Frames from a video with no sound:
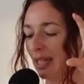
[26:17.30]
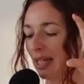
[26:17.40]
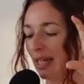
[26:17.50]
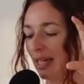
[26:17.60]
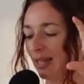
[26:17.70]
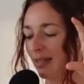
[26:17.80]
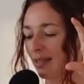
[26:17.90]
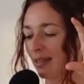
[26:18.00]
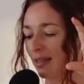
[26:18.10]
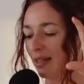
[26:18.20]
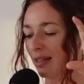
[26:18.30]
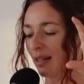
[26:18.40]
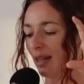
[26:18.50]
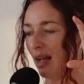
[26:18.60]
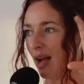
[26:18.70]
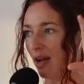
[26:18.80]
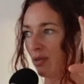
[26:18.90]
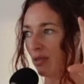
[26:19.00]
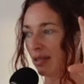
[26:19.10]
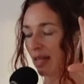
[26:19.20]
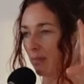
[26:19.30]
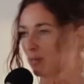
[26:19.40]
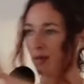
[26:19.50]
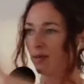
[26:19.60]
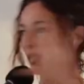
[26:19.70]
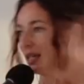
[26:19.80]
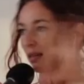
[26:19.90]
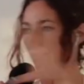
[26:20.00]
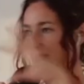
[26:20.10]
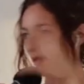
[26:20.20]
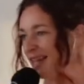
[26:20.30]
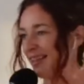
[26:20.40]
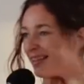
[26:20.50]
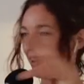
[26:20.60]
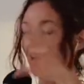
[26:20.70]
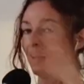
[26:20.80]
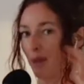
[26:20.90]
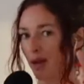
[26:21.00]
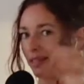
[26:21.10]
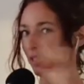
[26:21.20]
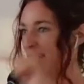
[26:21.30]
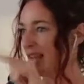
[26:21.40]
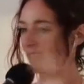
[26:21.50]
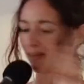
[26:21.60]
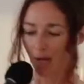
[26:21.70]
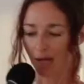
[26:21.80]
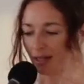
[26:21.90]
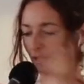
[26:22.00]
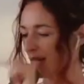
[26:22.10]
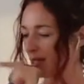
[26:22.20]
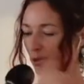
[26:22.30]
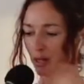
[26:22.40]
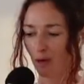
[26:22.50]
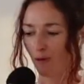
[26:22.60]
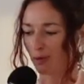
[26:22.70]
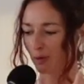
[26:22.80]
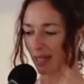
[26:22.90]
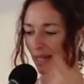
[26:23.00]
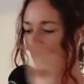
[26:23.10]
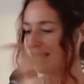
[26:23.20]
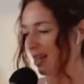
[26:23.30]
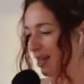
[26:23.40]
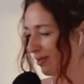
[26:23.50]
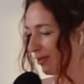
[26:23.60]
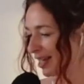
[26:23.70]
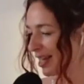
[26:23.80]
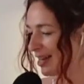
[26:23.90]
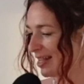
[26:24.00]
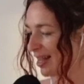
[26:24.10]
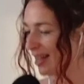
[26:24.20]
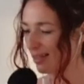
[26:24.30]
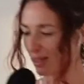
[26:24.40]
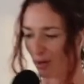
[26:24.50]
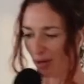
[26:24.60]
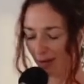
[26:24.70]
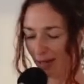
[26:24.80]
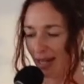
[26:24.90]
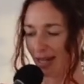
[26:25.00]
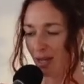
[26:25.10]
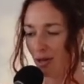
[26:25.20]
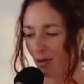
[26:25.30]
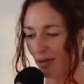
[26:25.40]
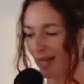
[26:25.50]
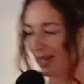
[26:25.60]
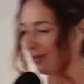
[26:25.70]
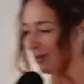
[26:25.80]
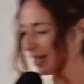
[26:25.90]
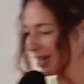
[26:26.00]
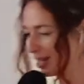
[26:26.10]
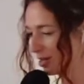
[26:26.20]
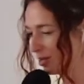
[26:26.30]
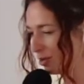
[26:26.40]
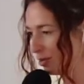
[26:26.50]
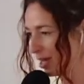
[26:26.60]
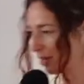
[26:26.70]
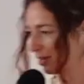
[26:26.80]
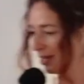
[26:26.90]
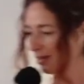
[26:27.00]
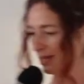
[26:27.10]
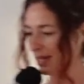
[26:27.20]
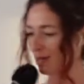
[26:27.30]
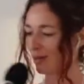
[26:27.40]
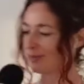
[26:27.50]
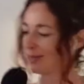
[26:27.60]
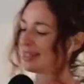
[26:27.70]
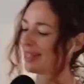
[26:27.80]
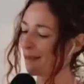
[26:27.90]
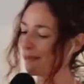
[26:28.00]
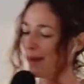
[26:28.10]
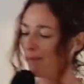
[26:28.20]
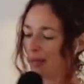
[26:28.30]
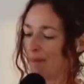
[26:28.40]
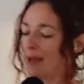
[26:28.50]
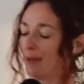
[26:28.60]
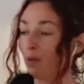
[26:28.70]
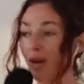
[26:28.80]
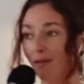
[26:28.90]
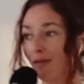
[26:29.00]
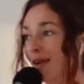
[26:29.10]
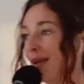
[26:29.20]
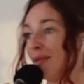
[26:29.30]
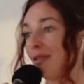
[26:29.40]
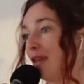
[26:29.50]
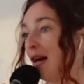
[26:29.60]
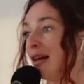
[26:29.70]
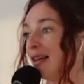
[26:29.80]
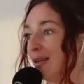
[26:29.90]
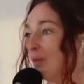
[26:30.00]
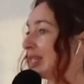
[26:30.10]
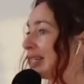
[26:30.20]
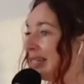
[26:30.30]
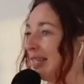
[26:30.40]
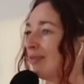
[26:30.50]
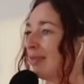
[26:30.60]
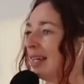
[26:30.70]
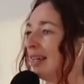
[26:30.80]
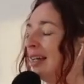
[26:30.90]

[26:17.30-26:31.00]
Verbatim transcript: And I was just like bouncing like positive, negative, positive. So the universe was like, here is a guy that likes you. Here's the guy that you don't like. Here's the guy that you like that doesn't like you. And it was just like bopping whatever I thought it was going to give me.